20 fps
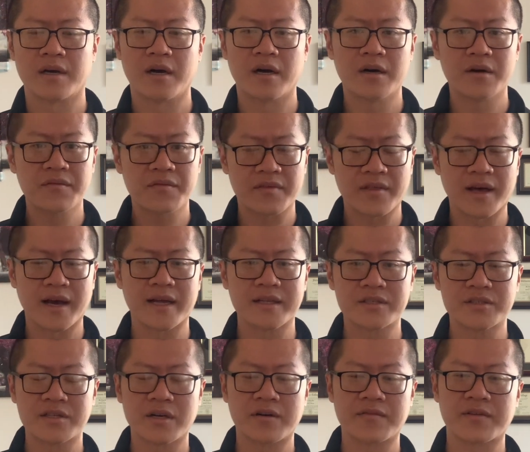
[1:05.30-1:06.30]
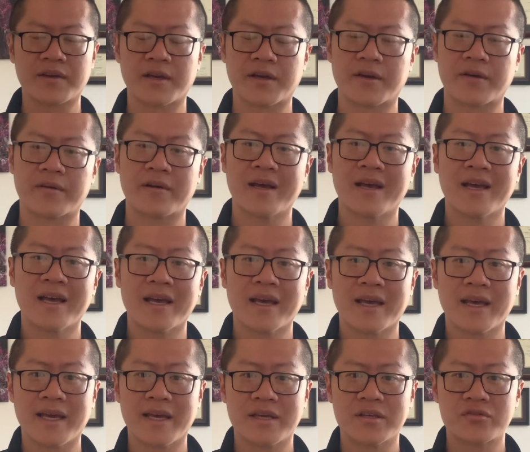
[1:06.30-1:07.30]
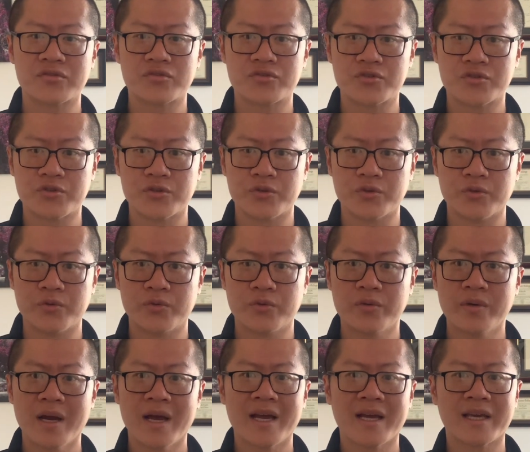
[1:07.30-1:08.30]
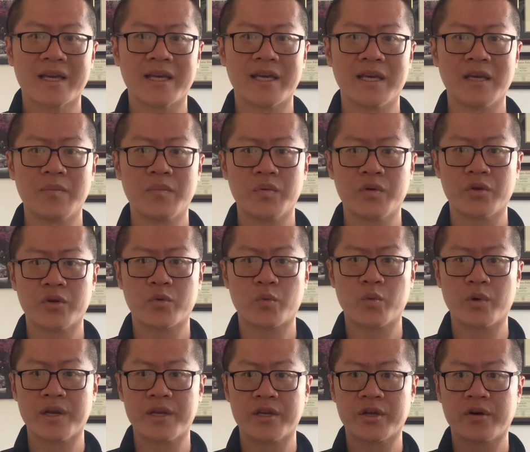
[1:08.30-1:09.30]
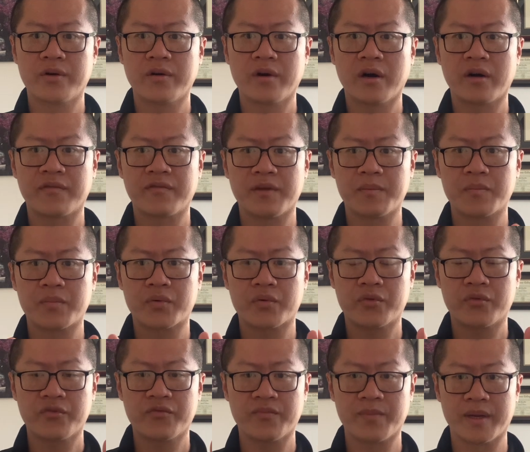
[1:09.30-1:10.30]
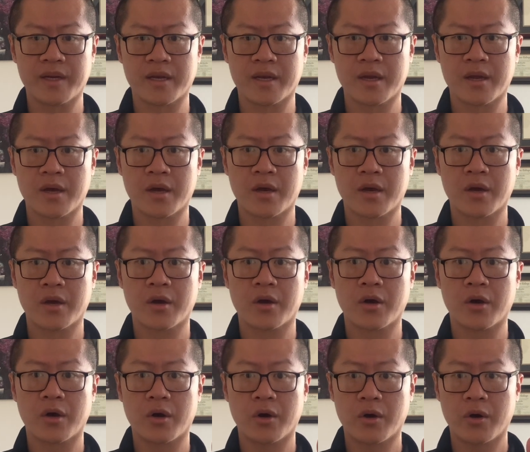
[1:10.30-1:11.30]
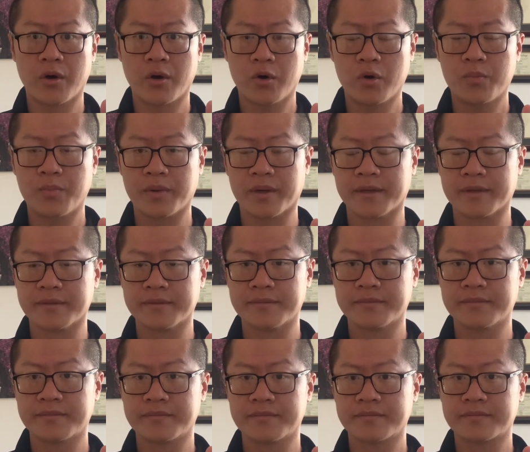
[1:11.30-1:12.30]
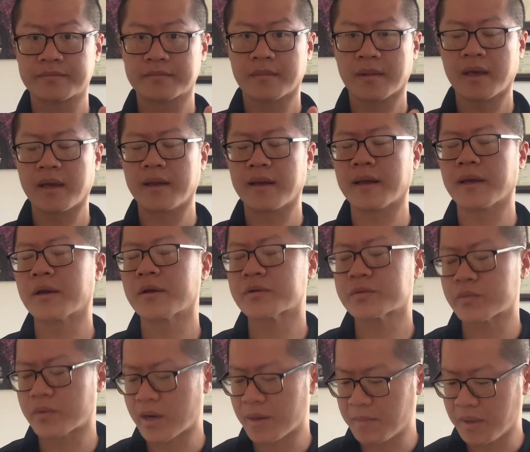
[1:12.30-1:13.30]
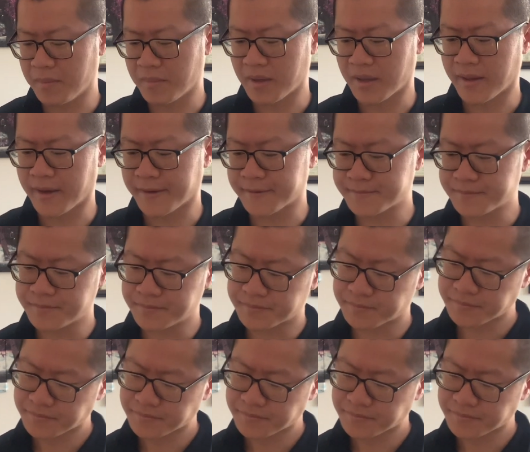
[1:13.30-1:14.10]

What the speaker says: of that self-care is to keep your window of improvement open. And here's what I mean by that.